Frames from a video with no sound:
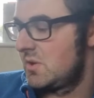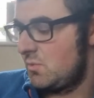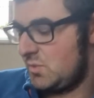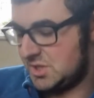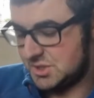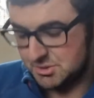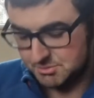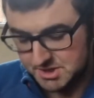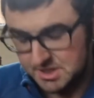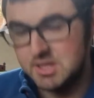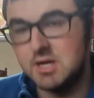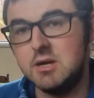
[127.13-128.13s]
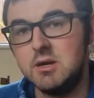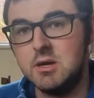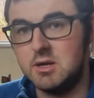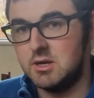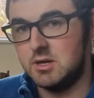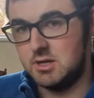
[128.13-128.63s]
which is something that,
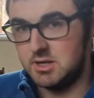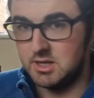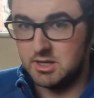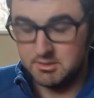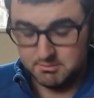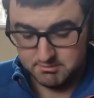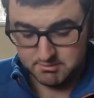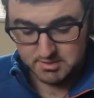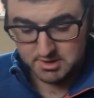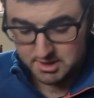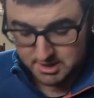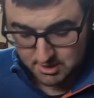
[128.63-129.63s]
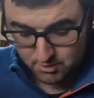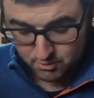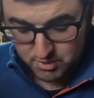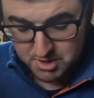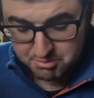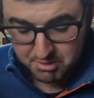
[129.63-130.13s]
you know,
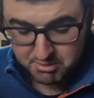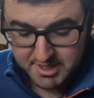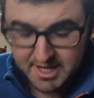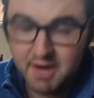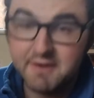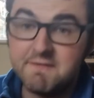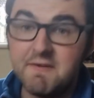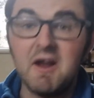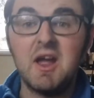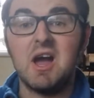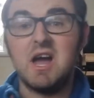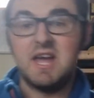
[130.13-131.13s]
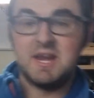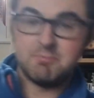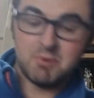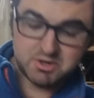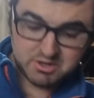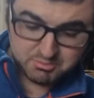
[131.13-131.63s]
you'd probably get on a very high-end
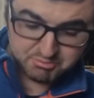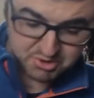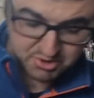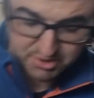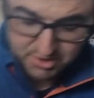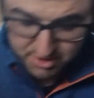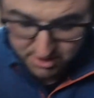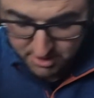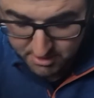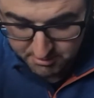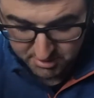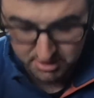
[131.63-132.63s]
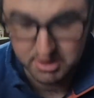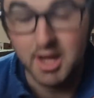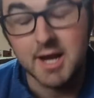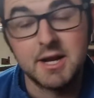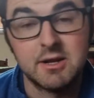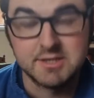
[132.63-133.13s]
model, but not a model
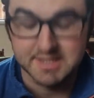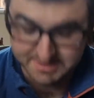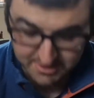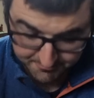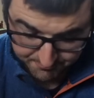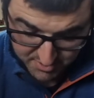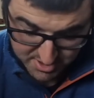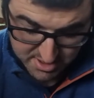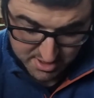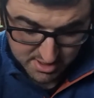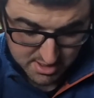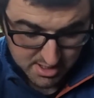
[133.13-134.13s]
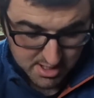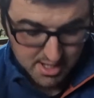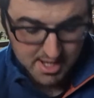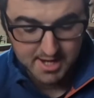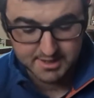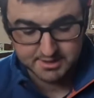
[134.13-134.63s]
like an 060.
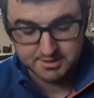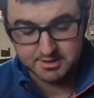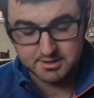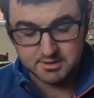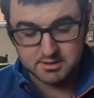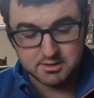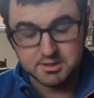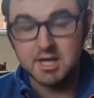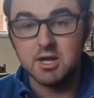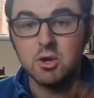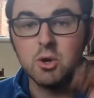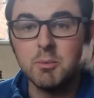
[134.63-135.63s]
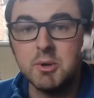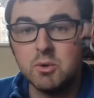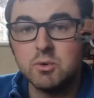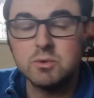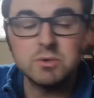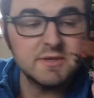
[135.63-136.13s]
And they can come in
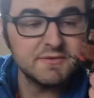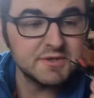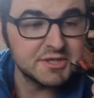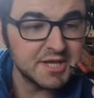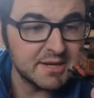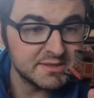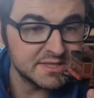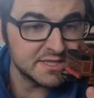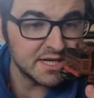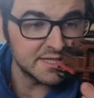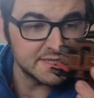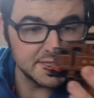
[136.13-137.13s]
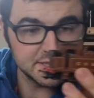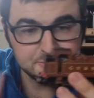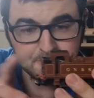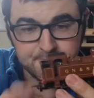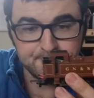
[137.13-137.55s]
all different shapes and sizes.